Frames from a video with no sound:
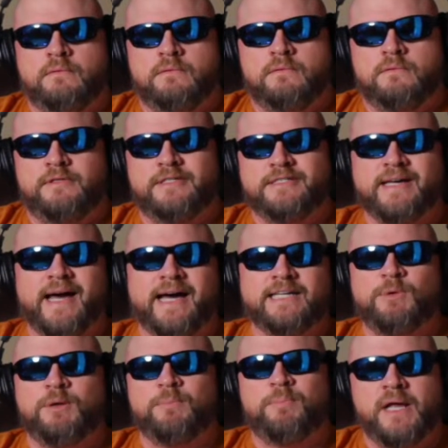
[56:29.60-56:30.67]
This guy's
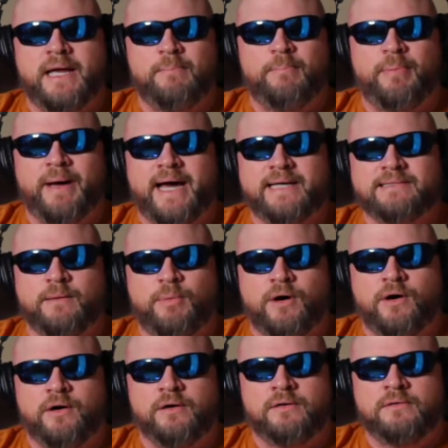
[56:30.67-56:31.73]
been playing
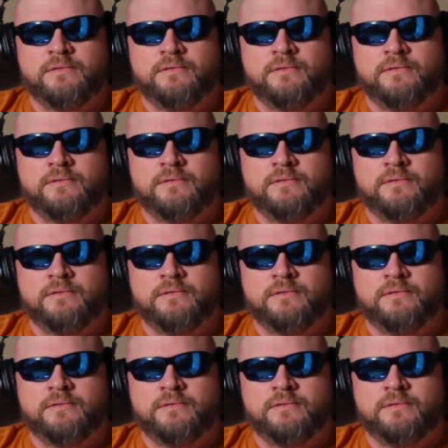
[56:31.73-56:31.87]
basketball